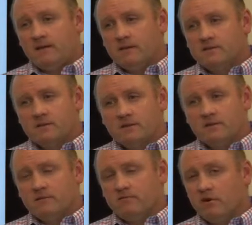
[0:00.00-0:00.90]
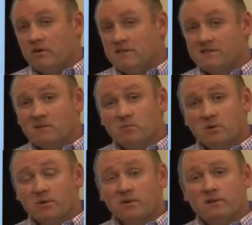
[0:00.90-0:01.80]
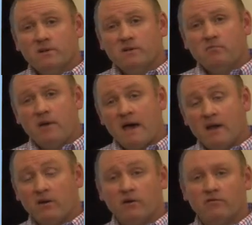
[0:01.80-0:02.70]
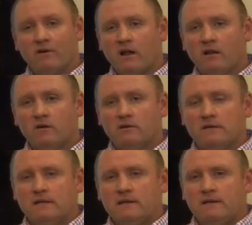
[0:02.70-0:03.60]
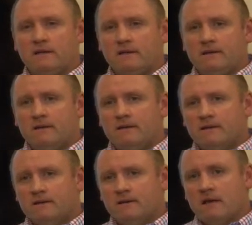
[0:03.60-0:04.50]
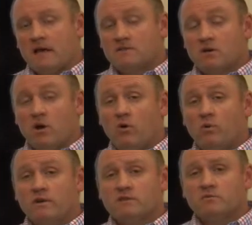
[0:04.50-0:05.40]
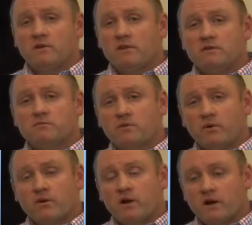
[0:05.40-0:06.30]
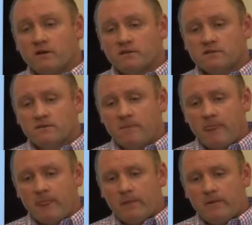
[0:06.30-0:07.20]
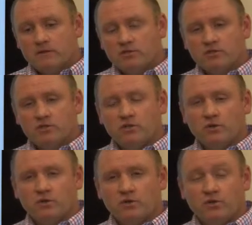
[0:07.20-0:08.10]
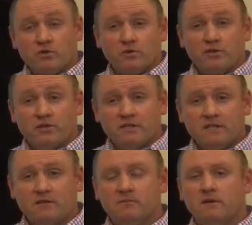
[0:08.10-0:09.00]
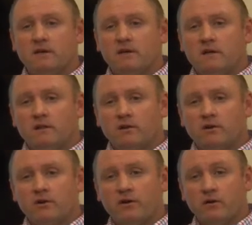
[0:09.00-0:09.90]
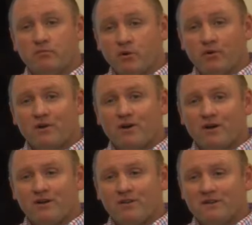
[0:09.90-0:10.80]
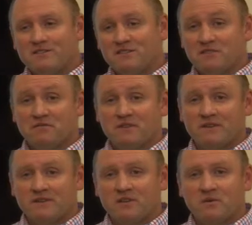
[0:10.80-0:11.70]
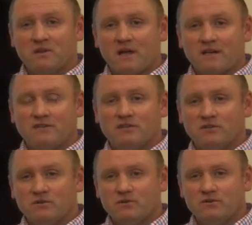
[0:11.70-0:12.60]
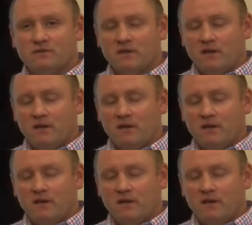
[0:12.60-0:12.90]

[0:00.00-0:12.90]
It's a very simple pattern to follow. As always with these protocols, should you and your team learn a protocol that's different that you would like to use,